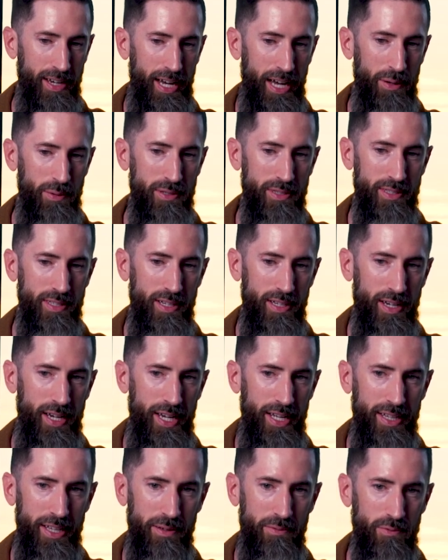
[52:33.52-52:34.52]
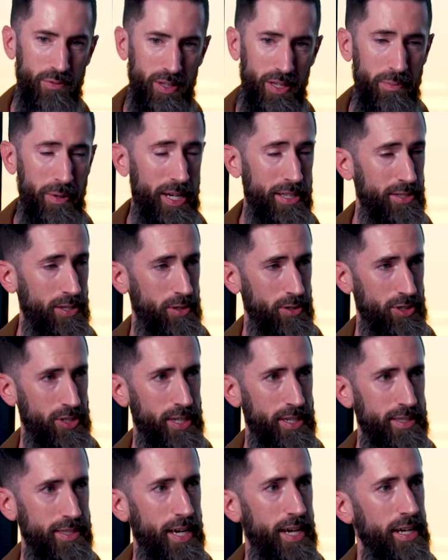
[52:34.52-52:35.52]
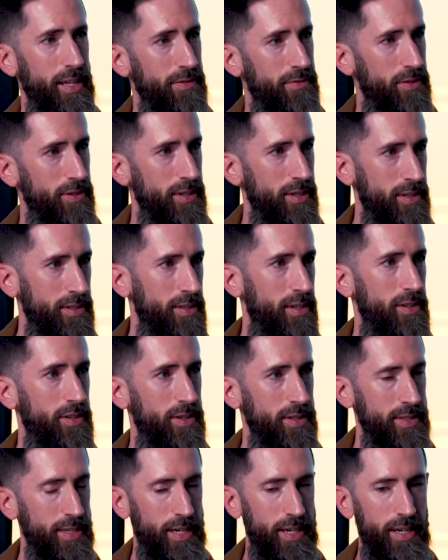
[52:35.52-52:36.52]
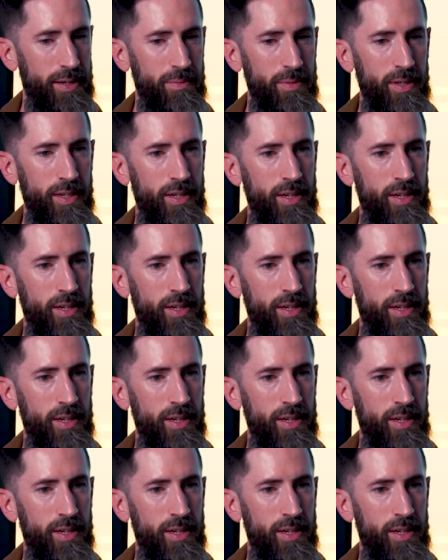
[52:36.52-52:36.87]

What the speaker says: I had like really bad social anxiety for a long time.